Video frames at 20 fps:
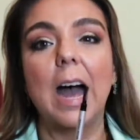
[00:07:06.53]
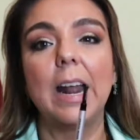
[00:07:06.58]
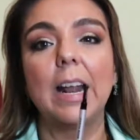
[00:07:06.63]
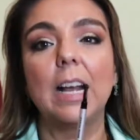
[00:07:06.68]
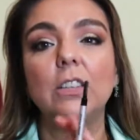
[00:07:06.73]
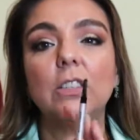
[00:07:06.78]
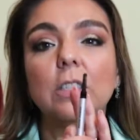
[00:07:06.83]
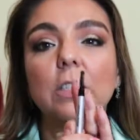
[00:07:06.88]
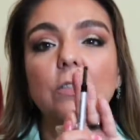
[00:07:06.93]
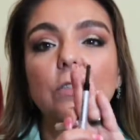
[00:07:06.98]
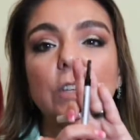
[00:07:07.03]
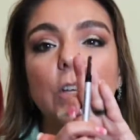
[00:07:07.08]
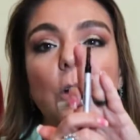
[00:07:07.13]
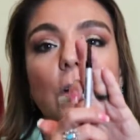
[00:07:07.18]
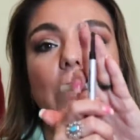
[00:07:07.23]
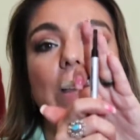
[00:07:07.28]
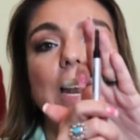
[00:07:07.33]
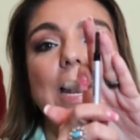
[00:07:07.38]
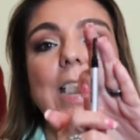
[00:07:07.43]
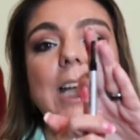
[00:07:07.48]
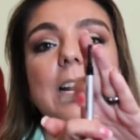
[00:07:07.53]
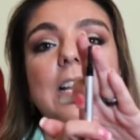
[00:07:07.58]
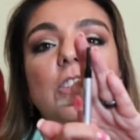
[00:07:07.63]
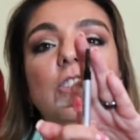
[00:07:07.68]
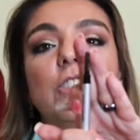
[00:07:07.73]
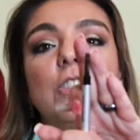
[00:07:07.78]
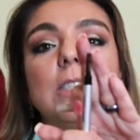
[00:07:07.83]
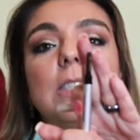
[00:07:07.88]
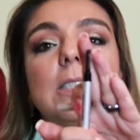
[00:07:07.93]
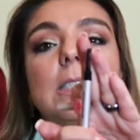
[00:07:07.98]
and I just feel that it
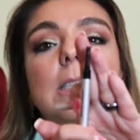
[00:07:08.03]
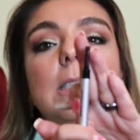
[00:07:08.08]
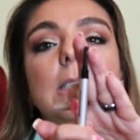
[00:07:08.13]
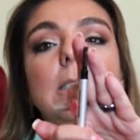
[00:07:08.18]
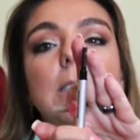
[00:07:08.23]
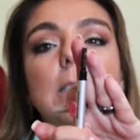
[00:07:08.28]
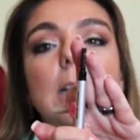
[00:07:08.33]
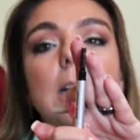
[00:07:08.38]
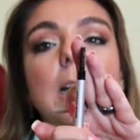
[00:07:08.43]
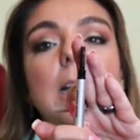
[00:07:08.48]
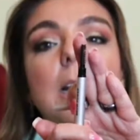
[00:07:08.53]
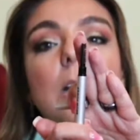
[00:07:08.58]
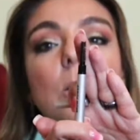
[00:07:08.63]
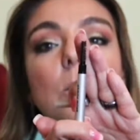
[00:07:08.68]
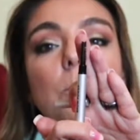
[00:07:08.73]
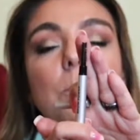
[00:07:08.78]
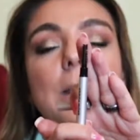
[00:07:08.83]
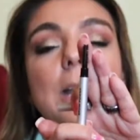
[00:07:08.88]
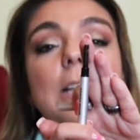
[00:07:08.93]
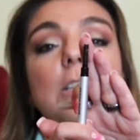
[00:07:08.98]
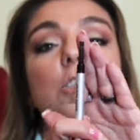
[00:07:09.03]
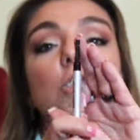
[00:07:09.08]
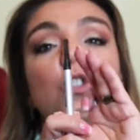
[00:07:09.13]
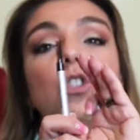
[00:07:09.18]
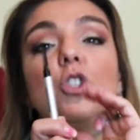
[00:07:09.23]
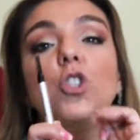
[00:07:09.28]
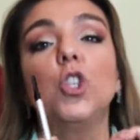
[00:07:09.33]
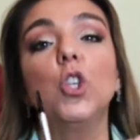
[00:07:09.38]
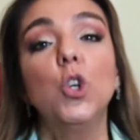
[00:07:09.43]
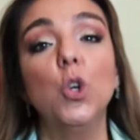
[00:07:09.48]
is just a little
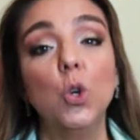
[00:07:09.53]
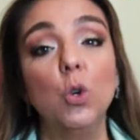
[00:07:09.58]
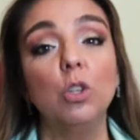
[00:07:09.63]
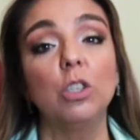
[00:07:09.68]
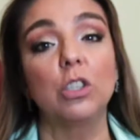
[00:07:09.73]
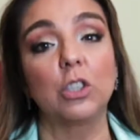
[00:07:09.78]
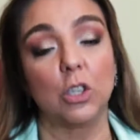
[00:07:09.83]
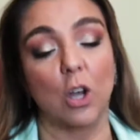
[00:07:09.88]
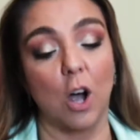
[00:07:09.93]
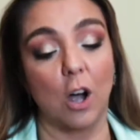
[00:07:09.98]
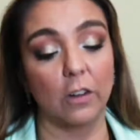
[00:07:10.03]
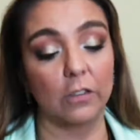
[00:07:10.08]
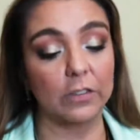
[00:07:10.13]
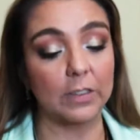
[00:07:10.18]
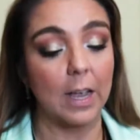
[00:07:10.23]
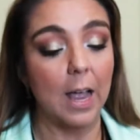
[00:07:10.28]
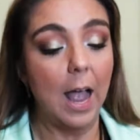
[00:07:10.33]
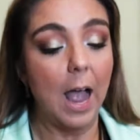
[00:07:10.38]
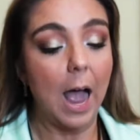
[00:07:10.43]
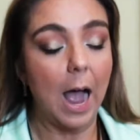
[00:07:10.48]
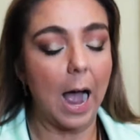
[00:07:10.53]
bit too soft.